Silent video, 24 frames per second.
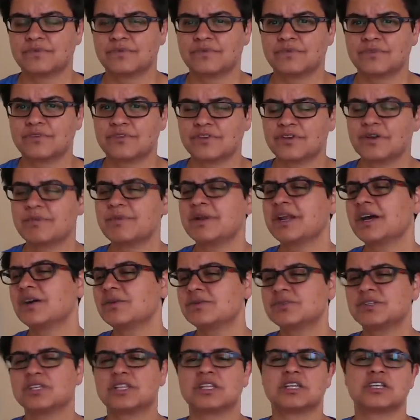someone
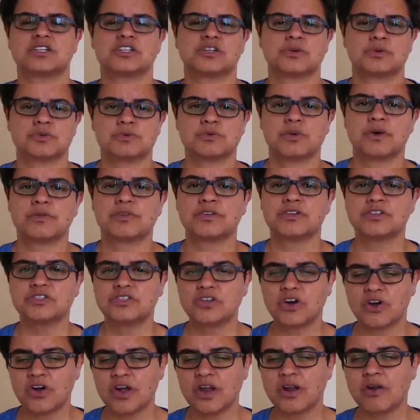else in this show as well, the
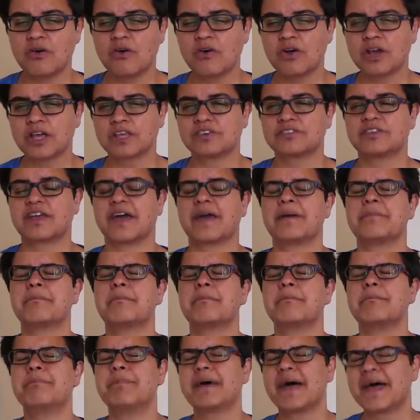dialogue is getting
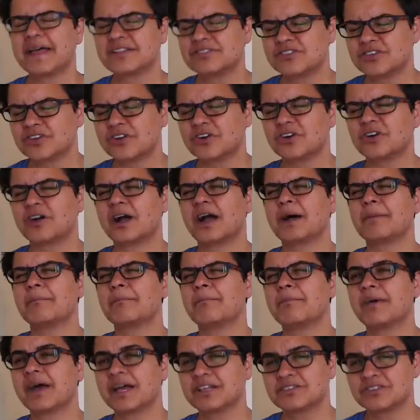better and
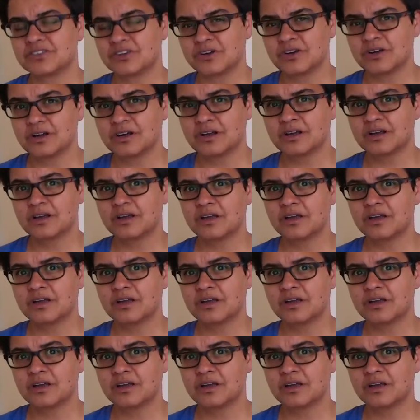better,